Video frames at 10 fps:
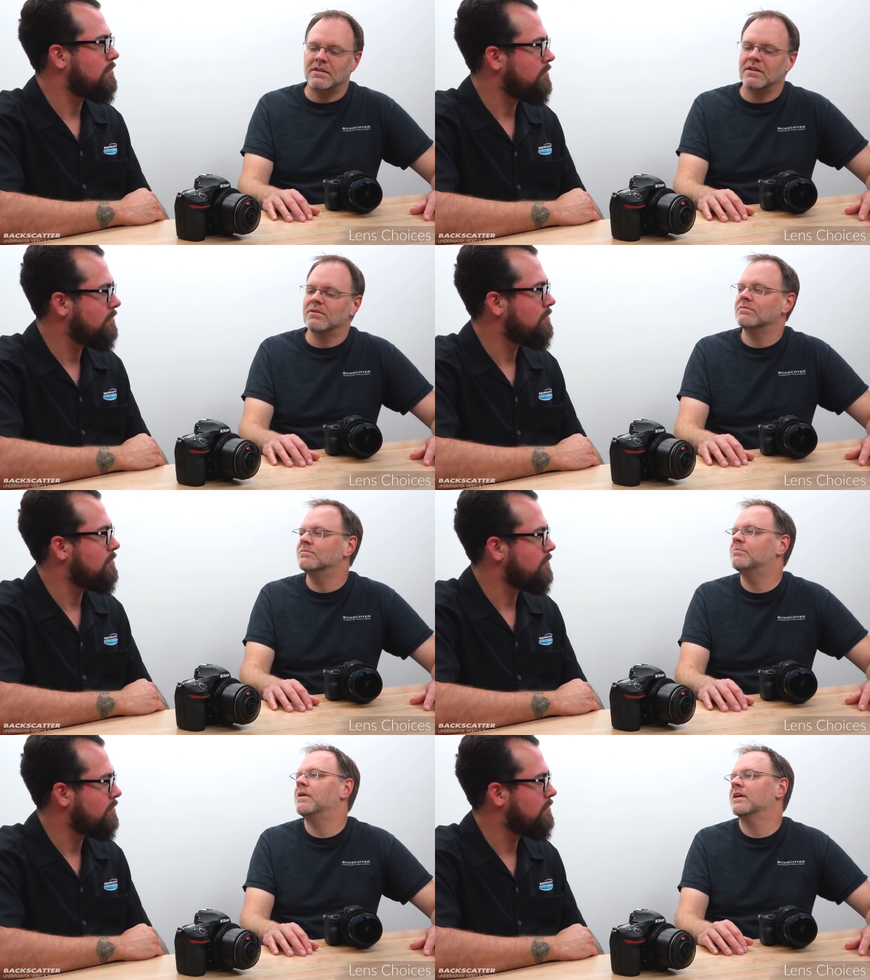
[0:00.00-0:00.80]
Speaker 1: It,
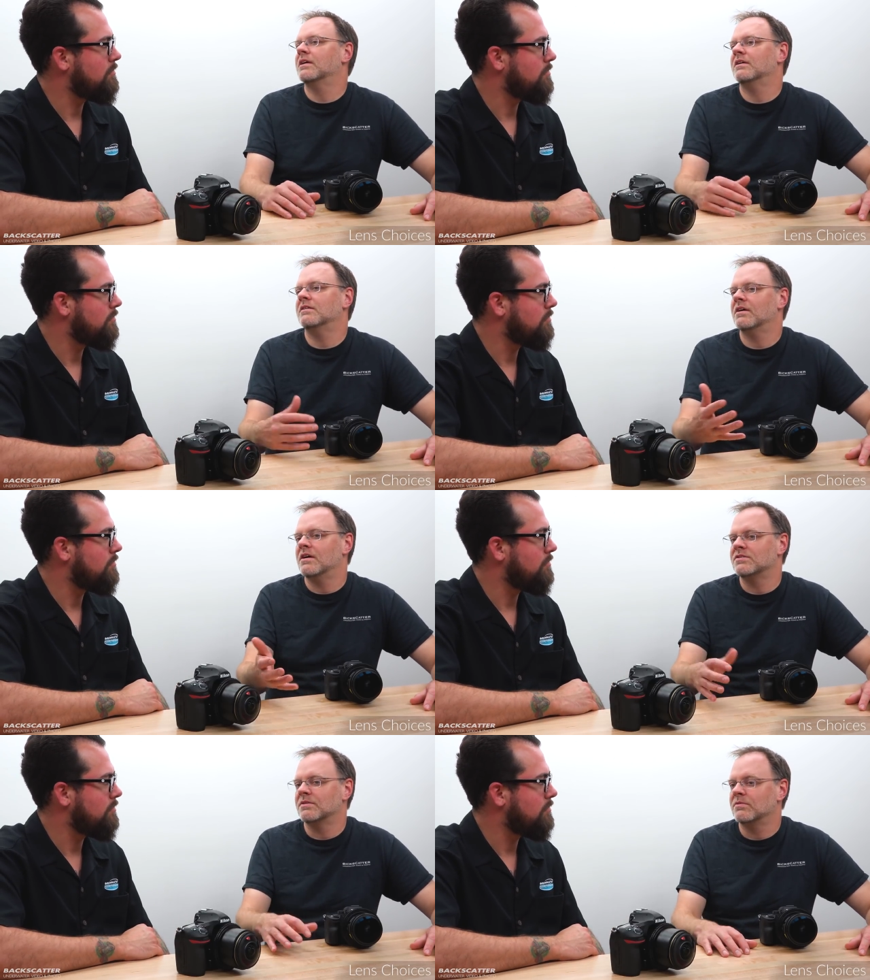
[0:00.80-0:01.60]
you know,
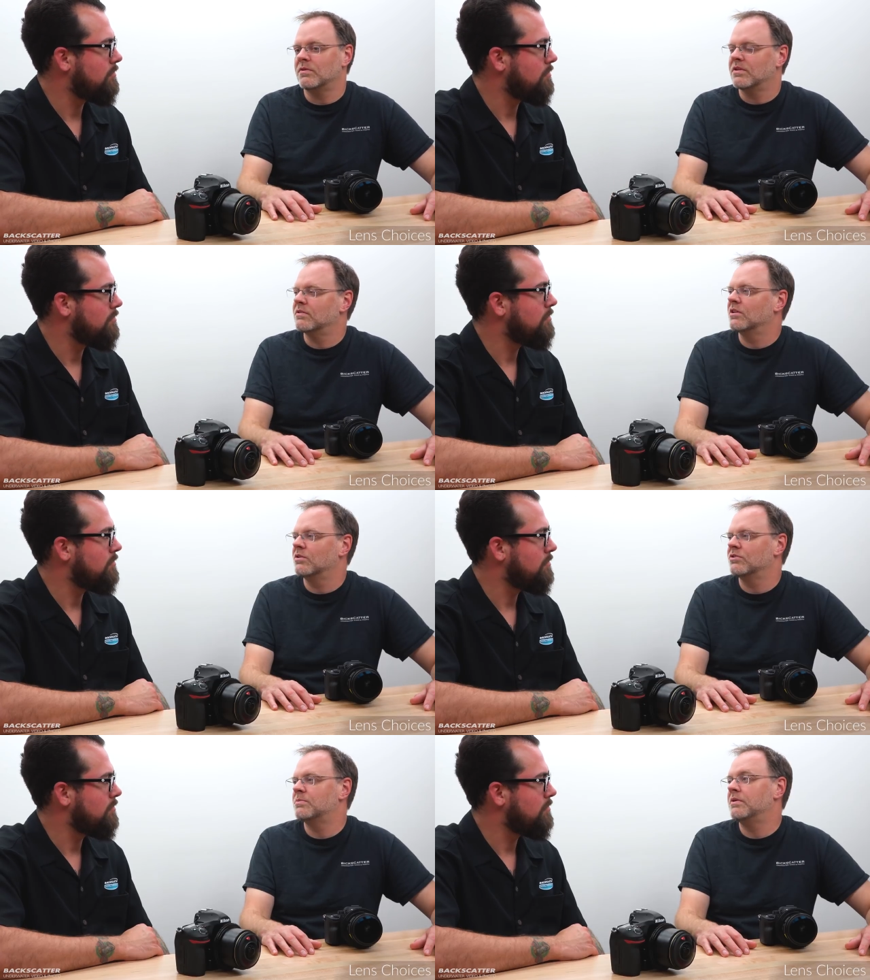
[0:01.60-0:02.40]
picking uh, something with
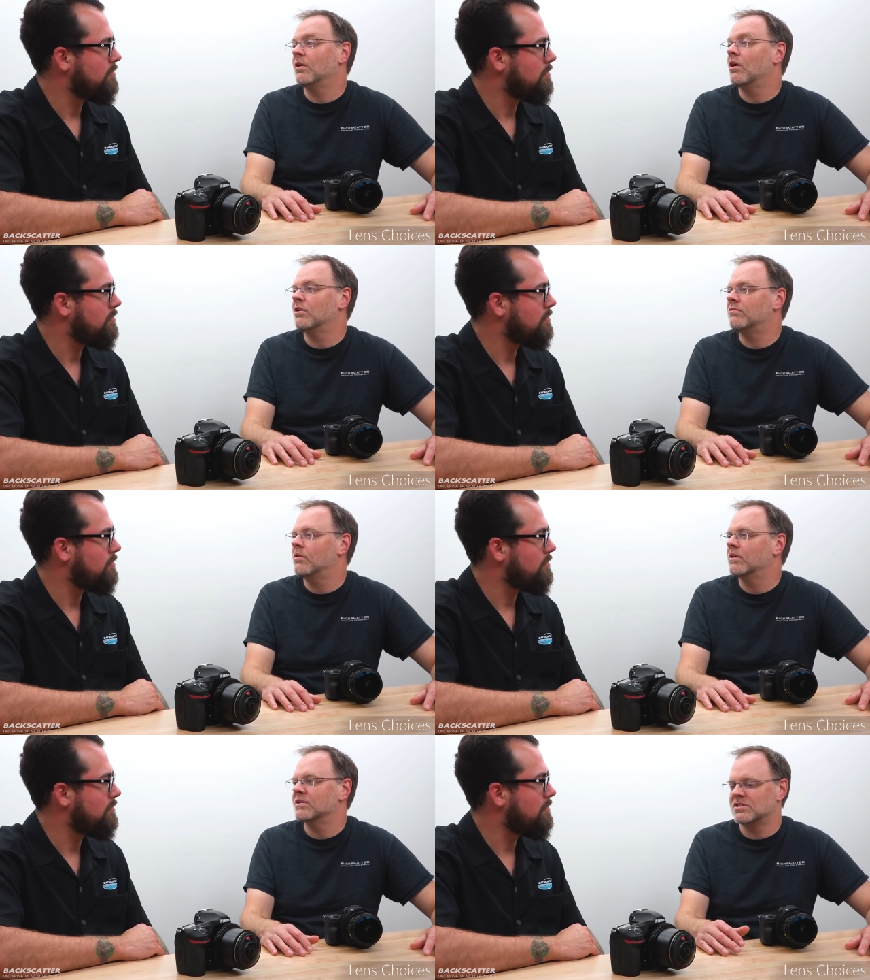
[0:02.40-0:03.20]
a little zippier
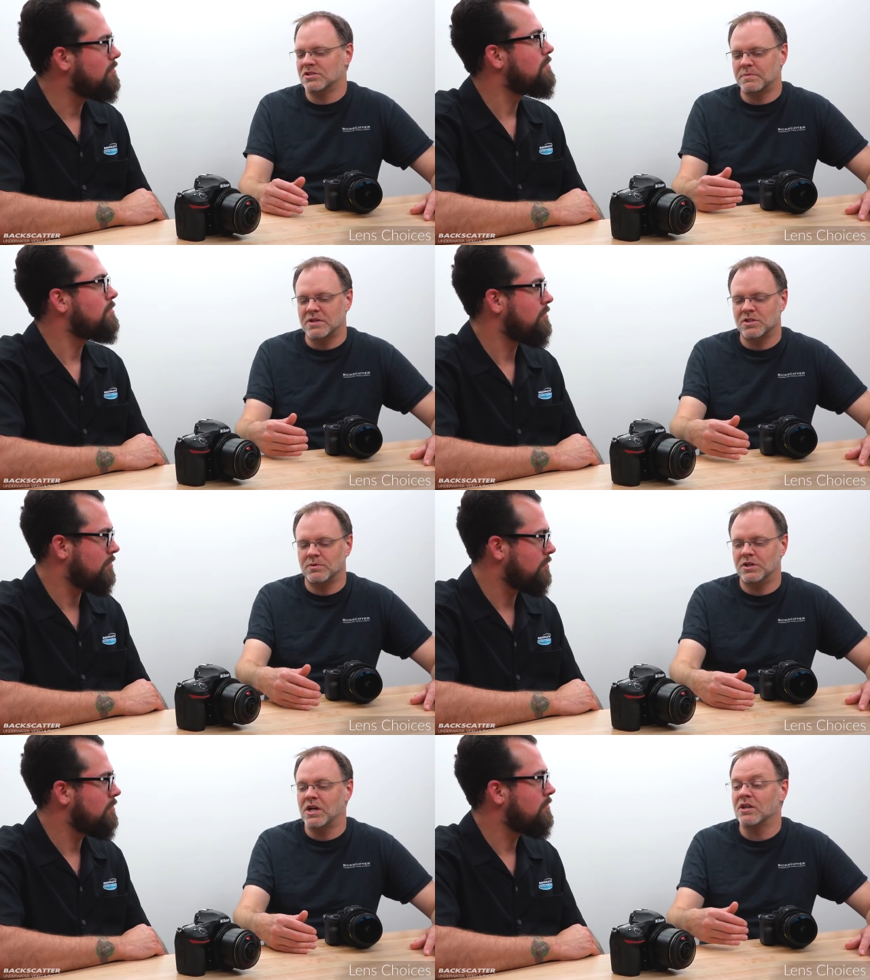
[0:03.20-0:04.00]
autofocus,
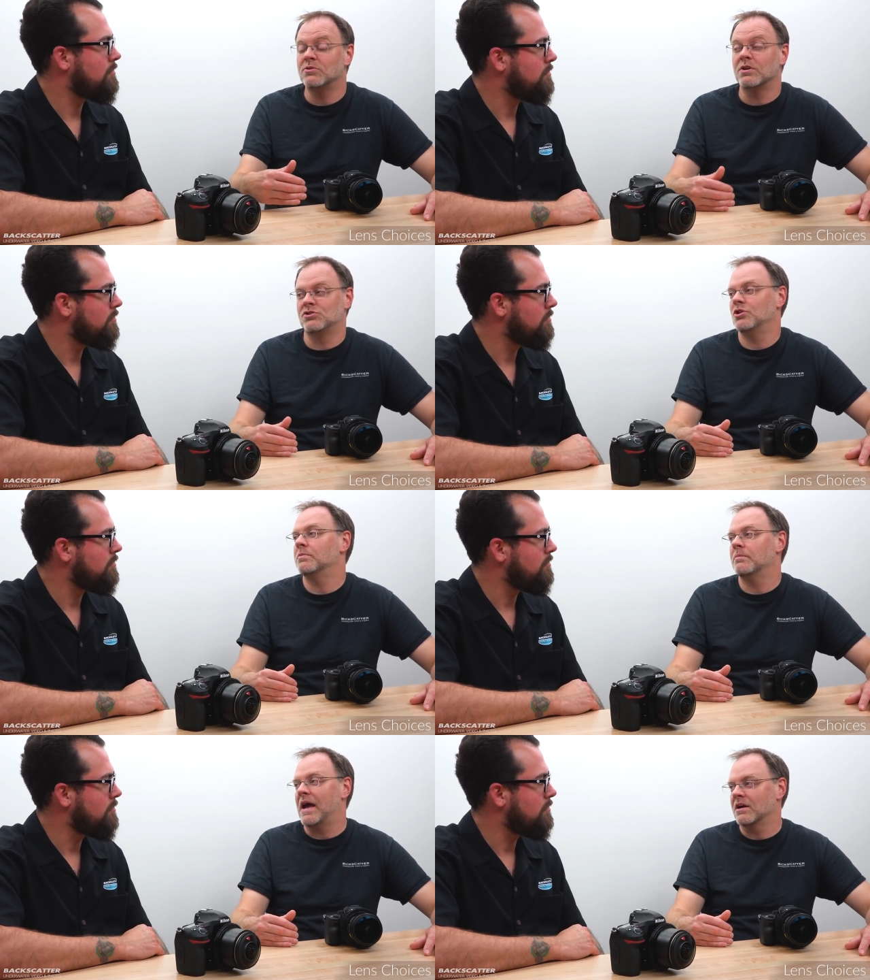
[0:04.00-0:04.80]
especially when you're not
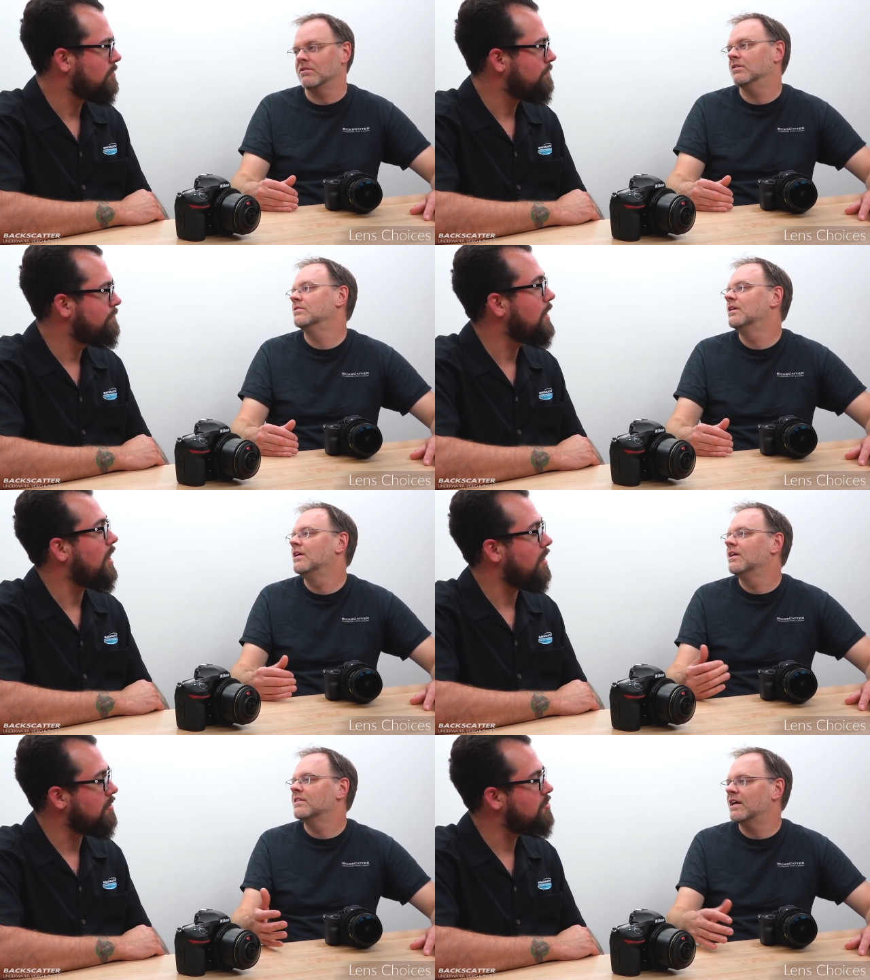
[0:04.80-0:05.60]
doing super
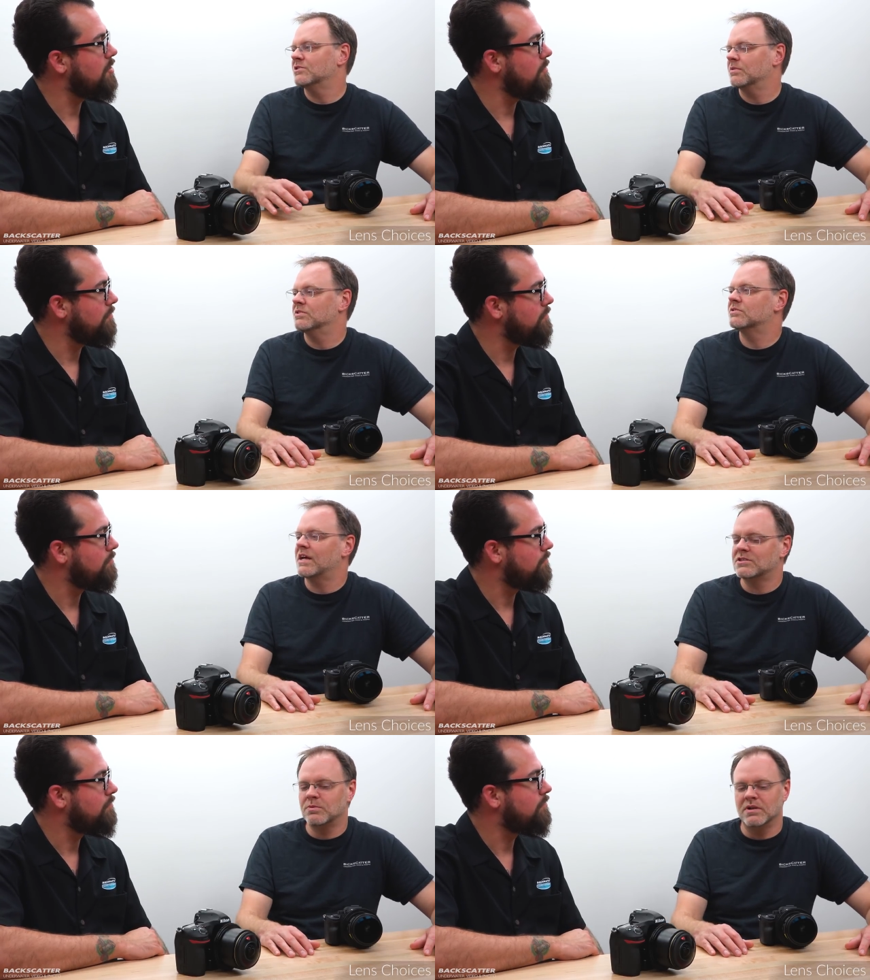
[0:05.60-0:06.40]
macro. Yeah, true.
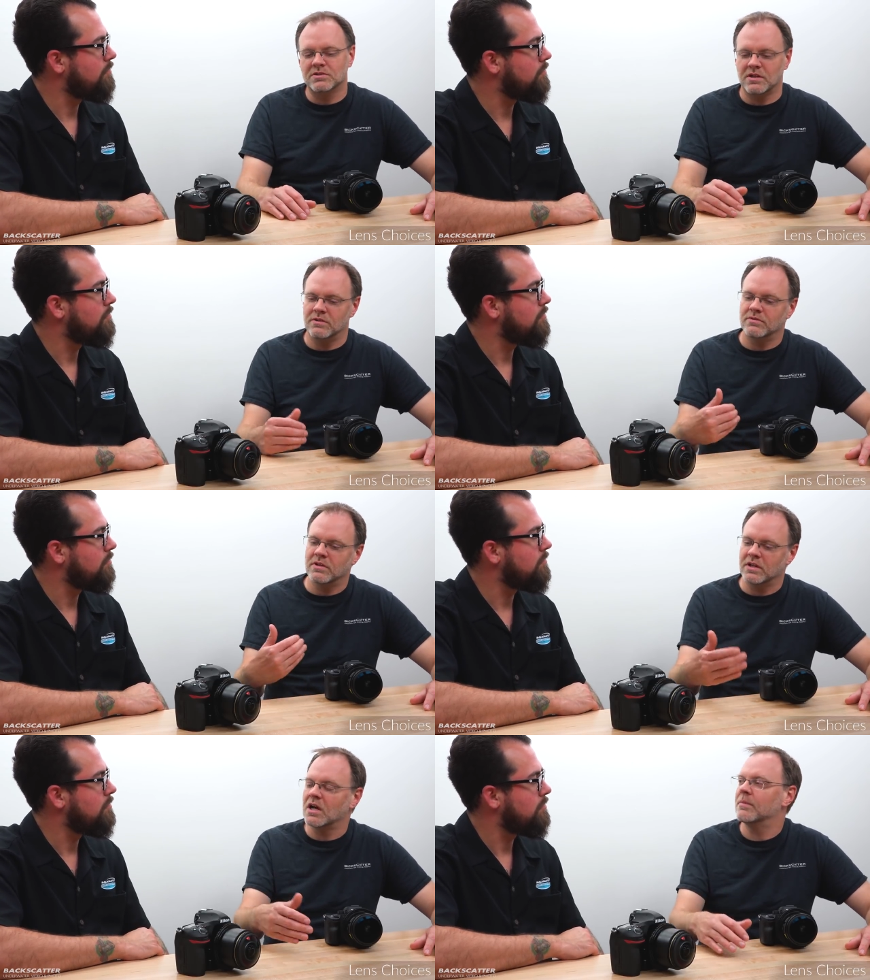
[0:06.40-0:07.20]
That's, that's where it's
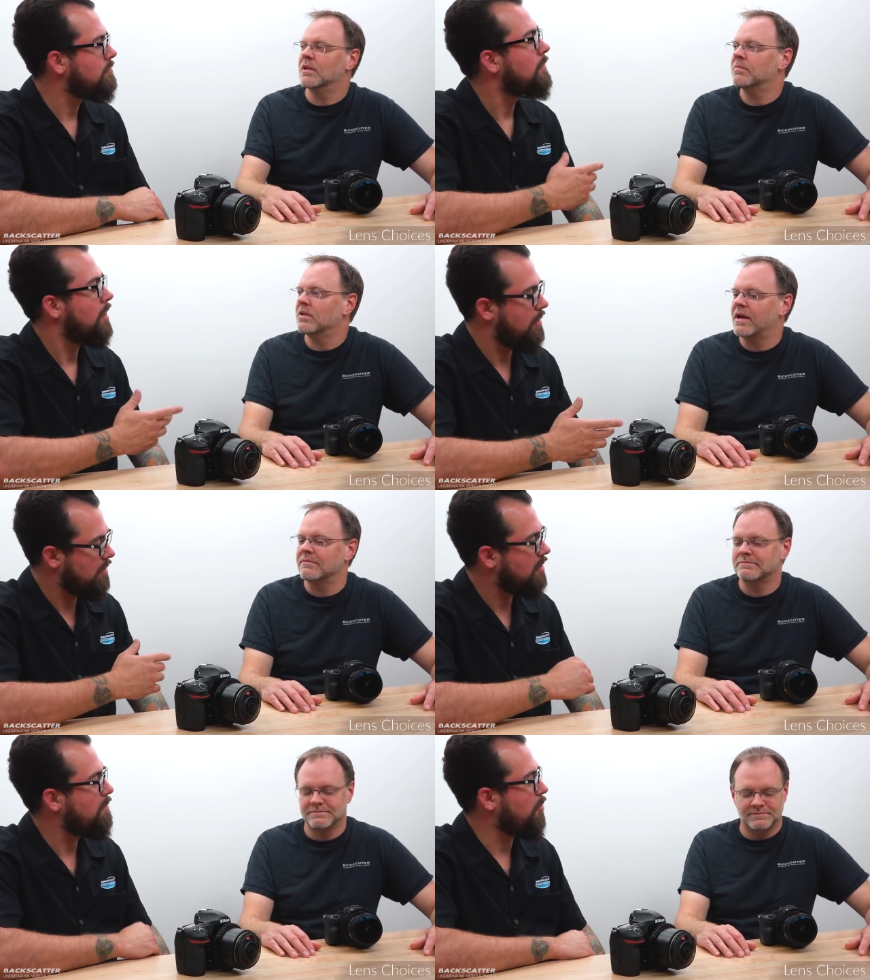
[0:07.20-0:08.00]
going to really come into
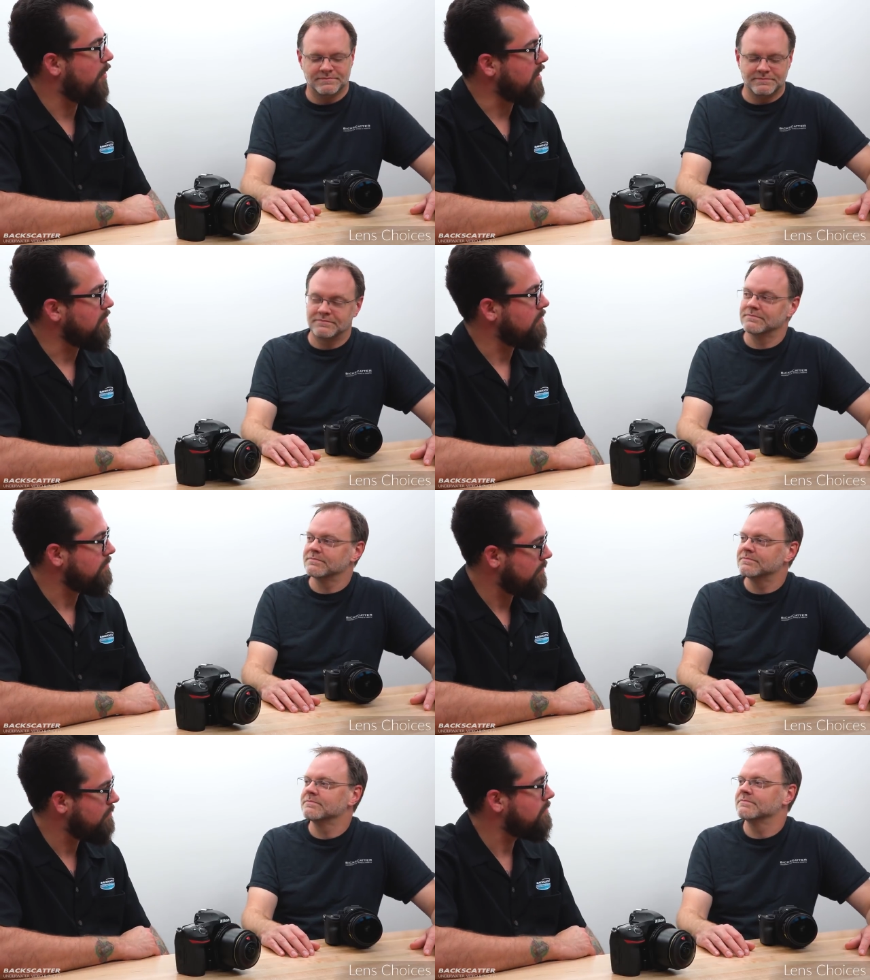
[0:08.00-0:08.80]
play.
Speaker 2: Good point.